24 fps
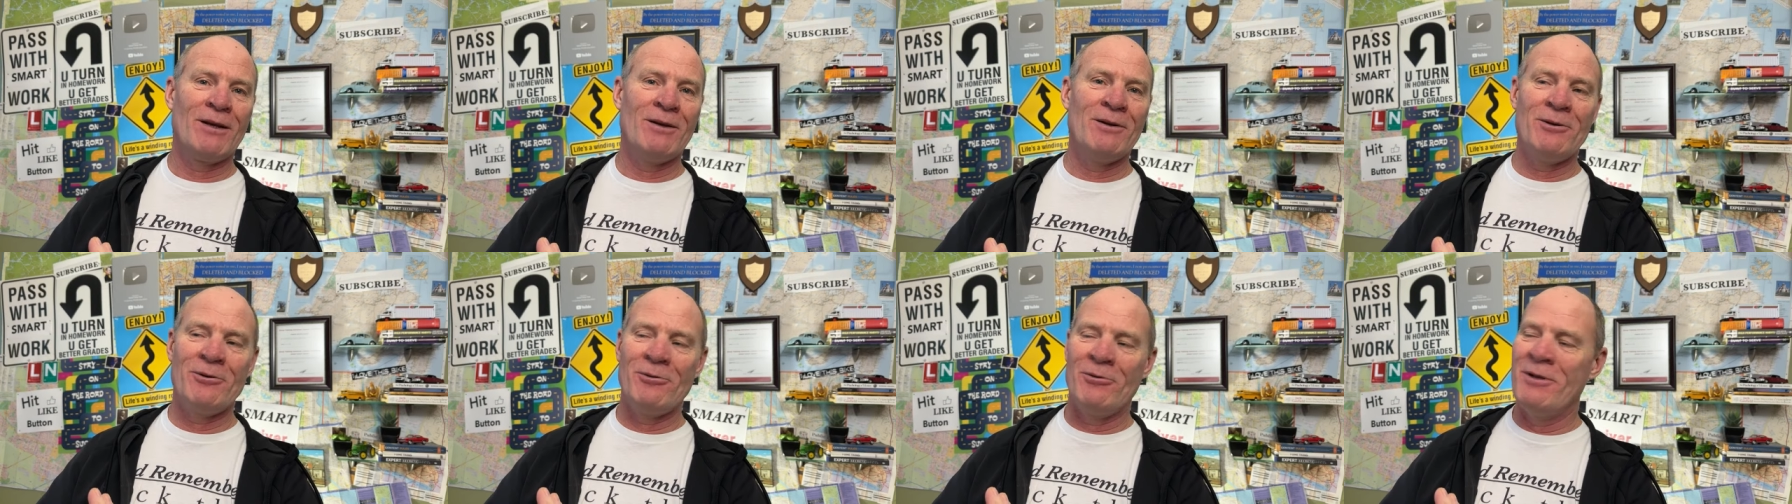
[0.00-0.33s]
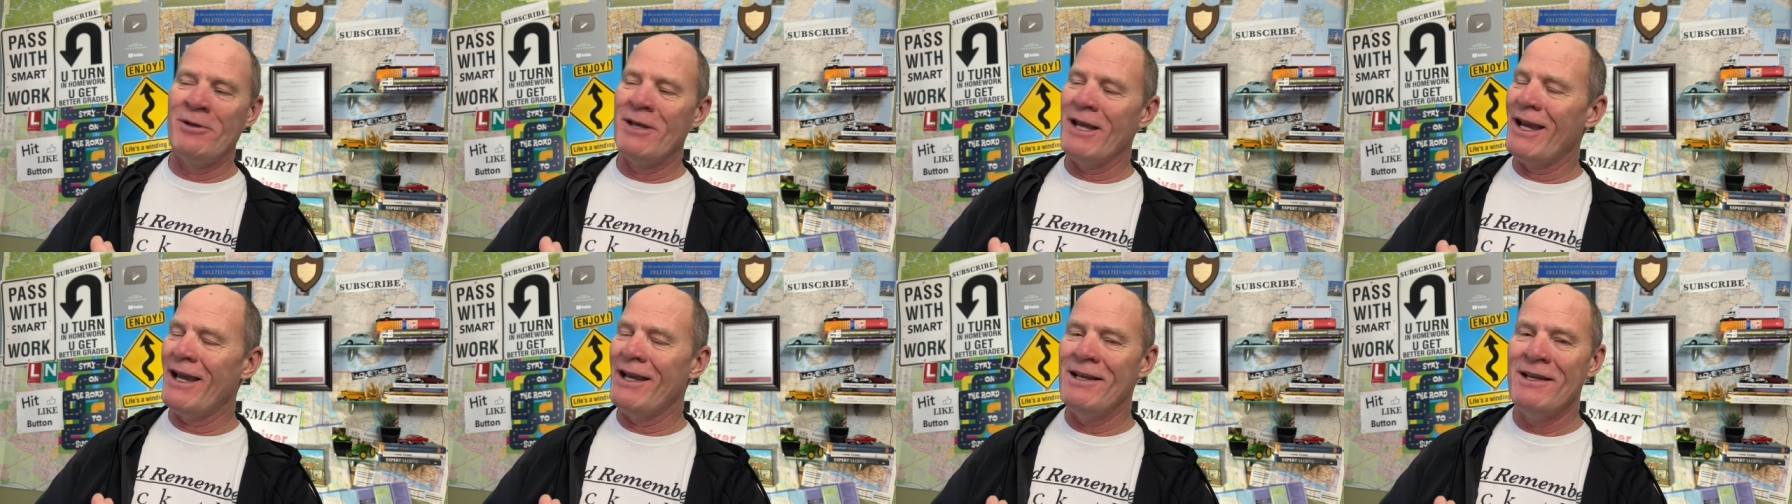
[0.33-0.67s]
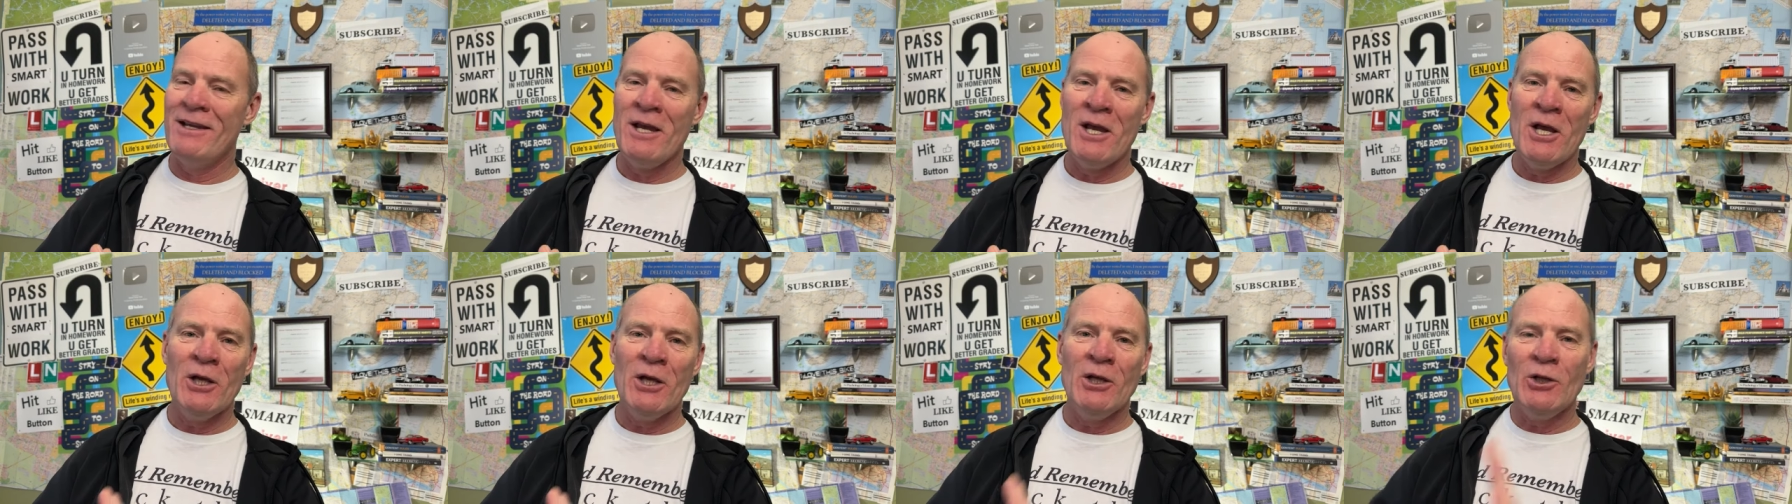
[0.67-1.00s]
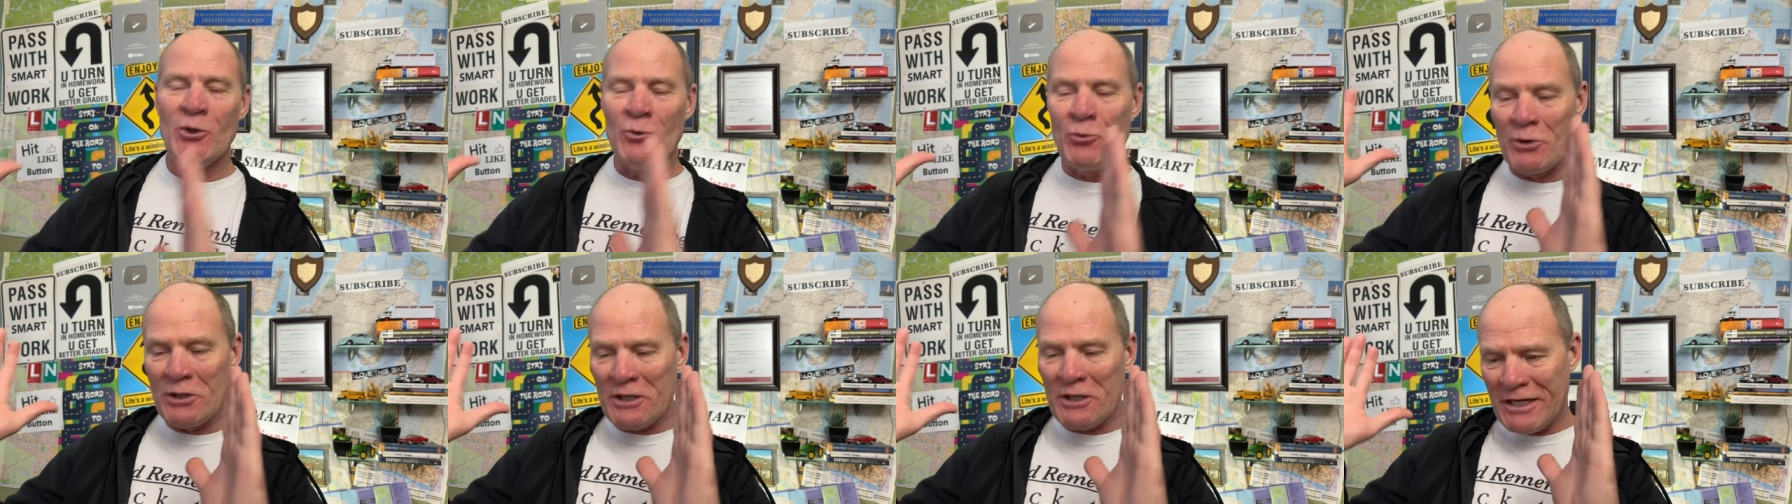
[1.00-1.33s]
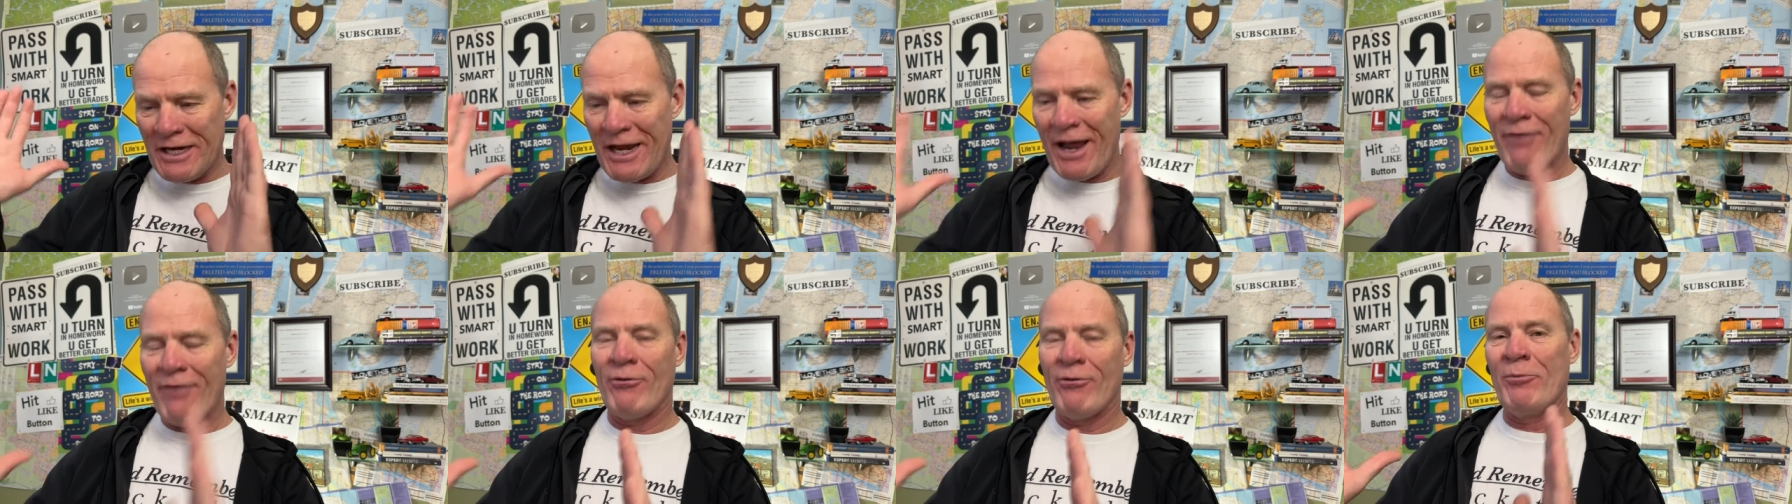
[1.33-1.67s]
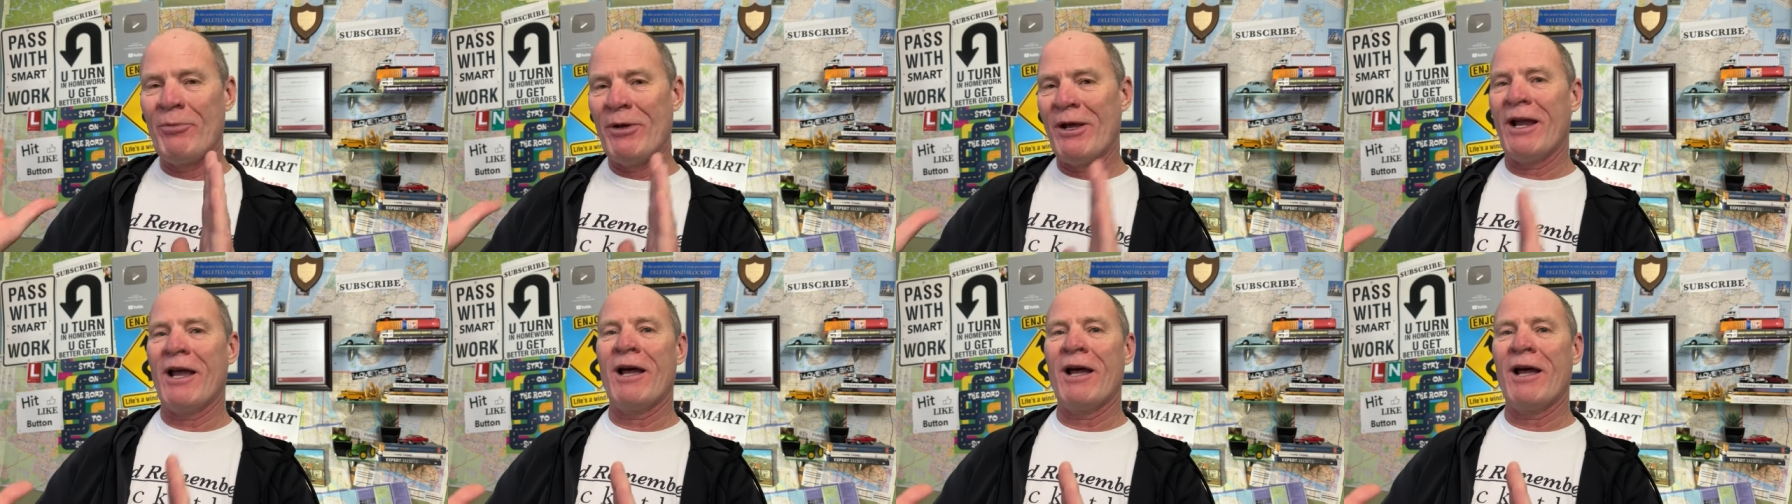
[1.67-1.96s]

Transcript: Okay? You would never pick